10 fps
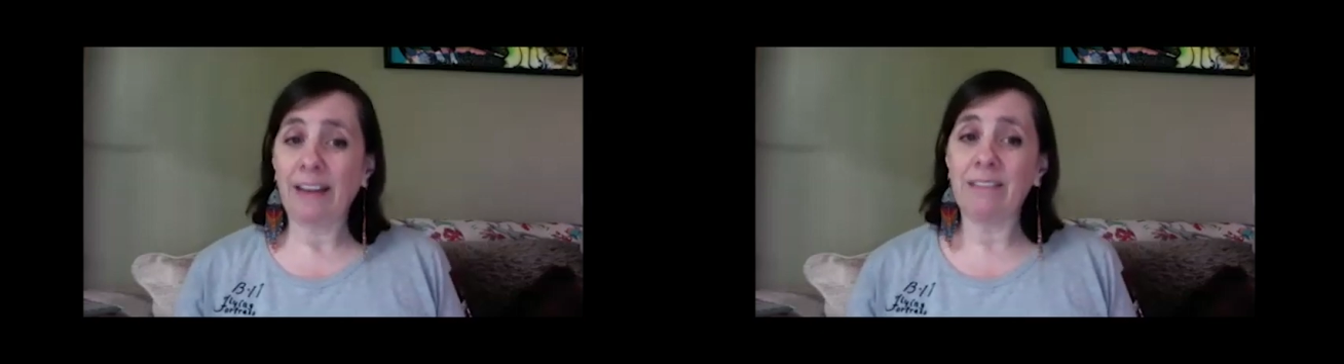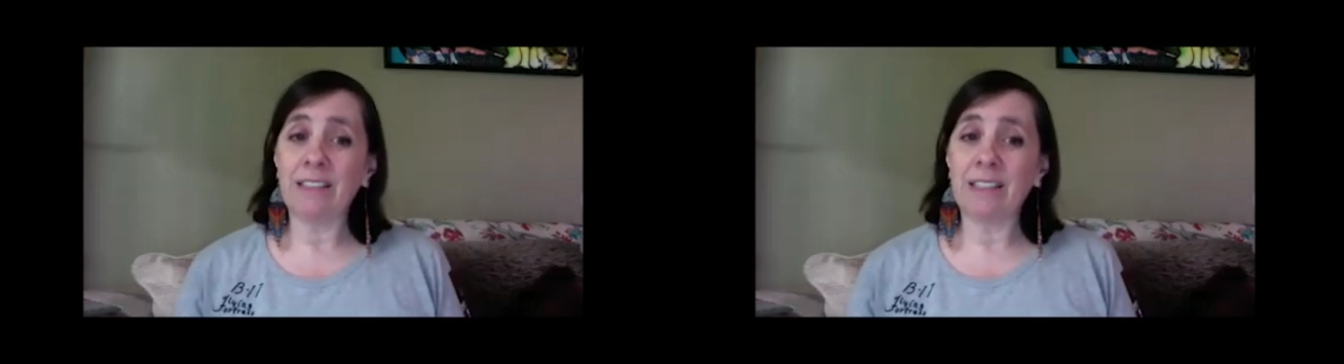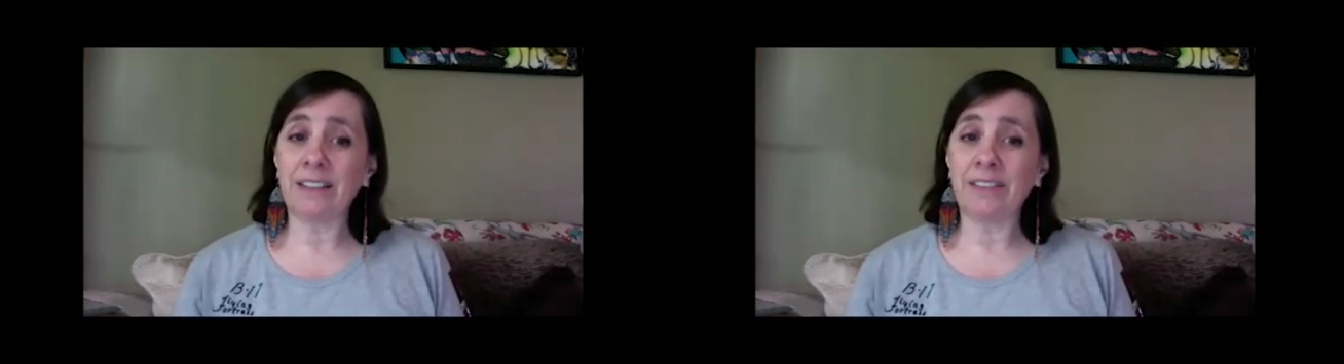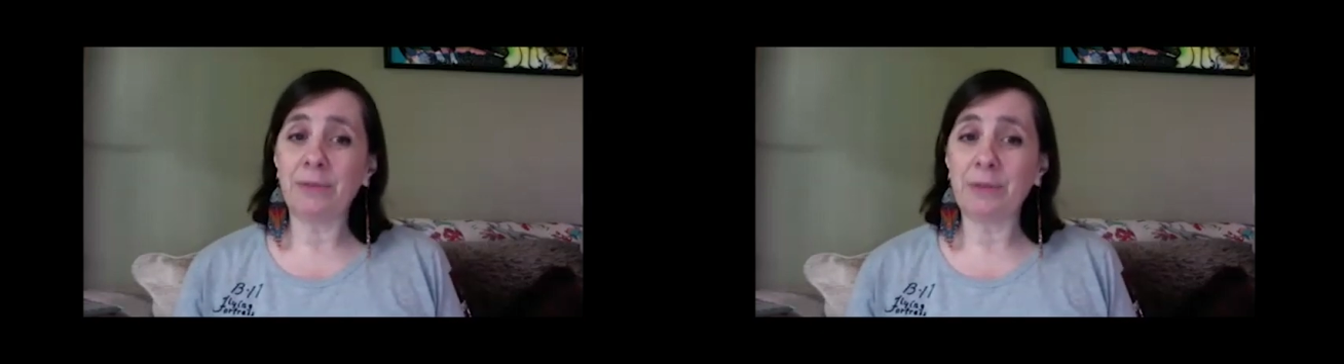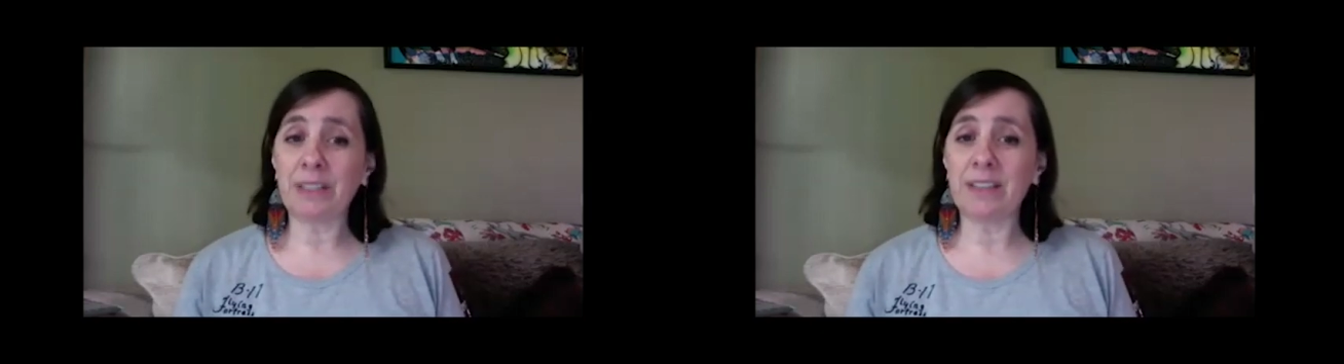that was kind of
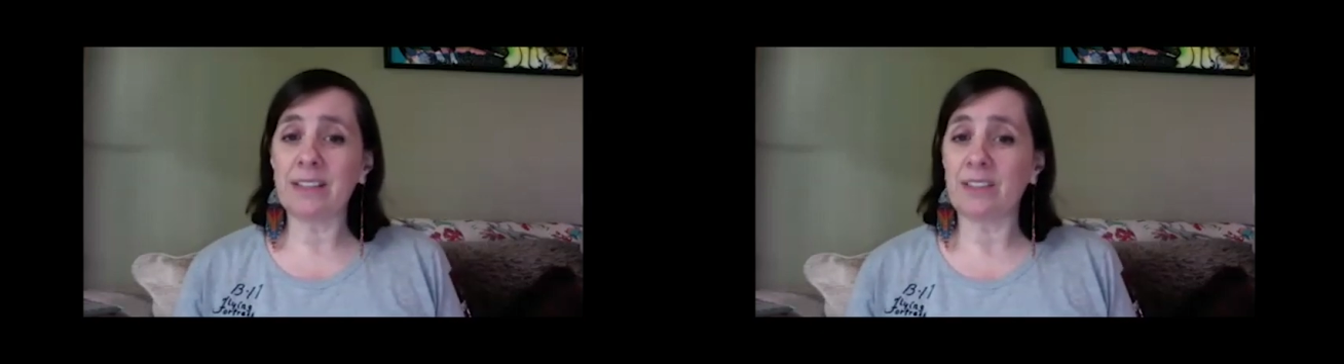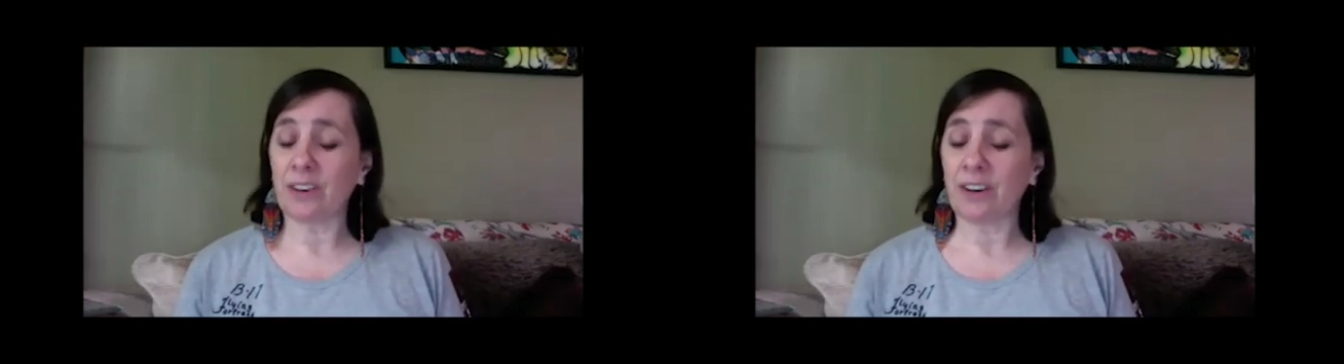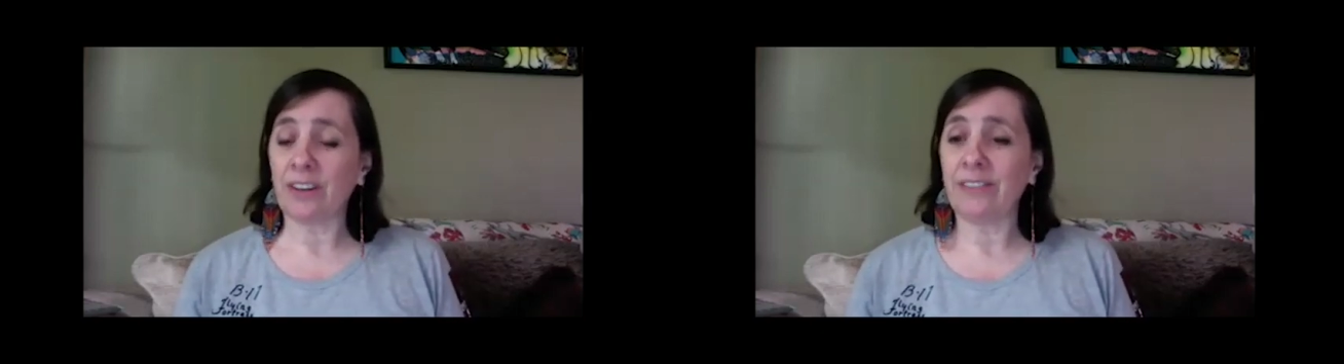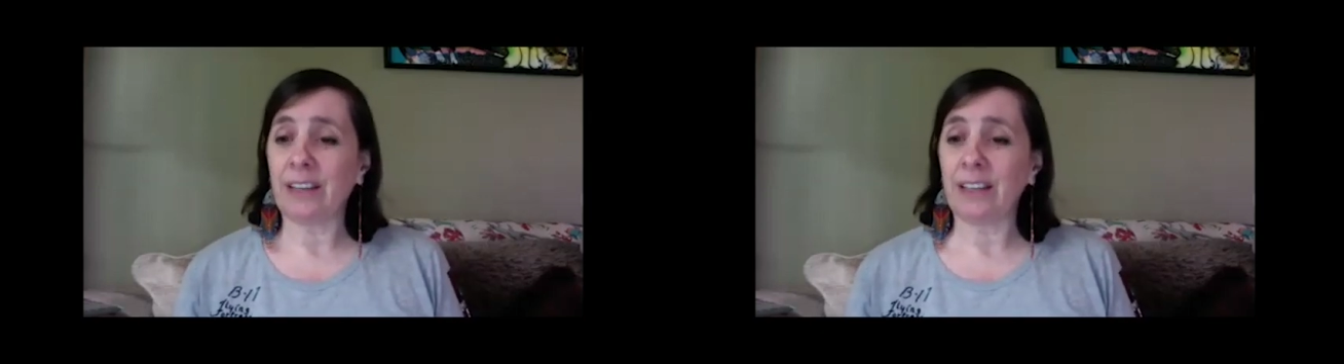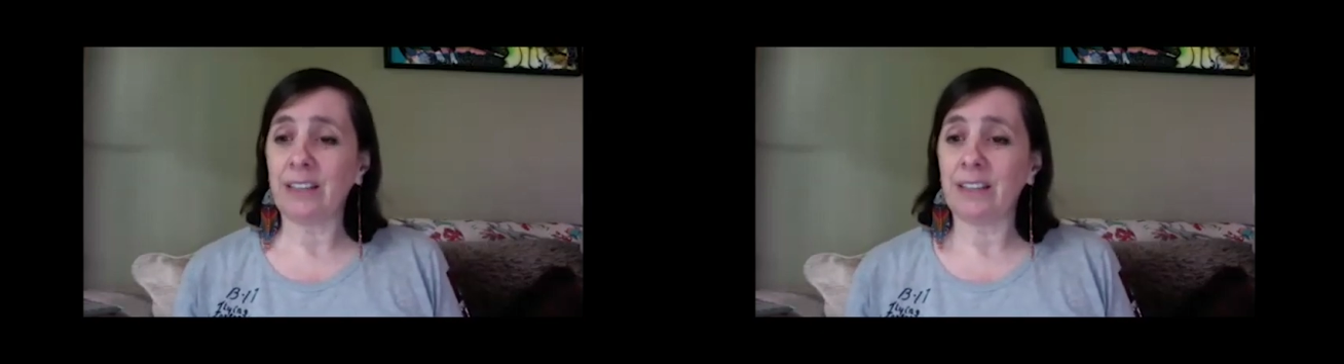the real start of
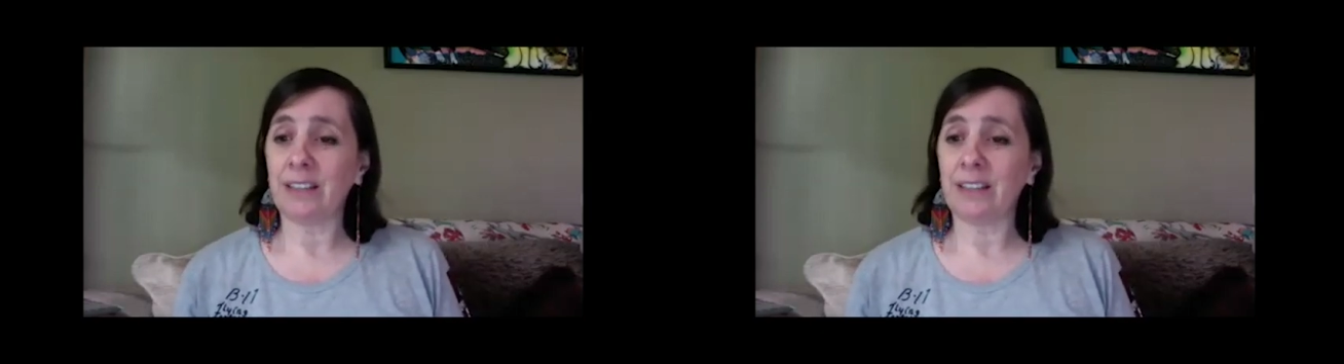it.